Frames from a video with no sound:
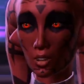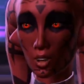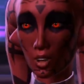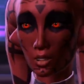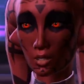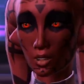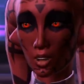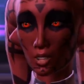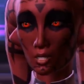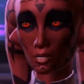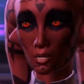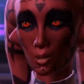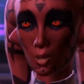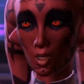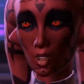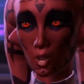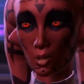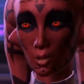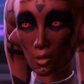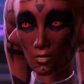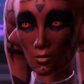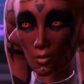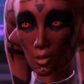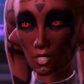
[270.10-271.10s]
I guess you know
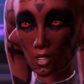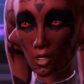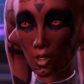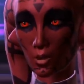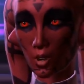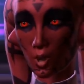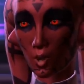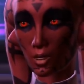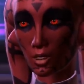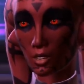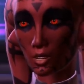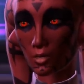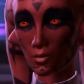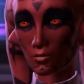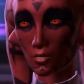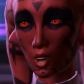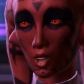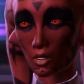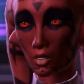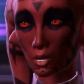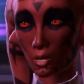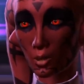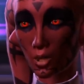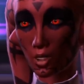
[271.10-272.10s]
you've moved around too
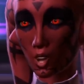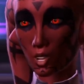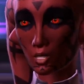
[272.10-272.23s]
much when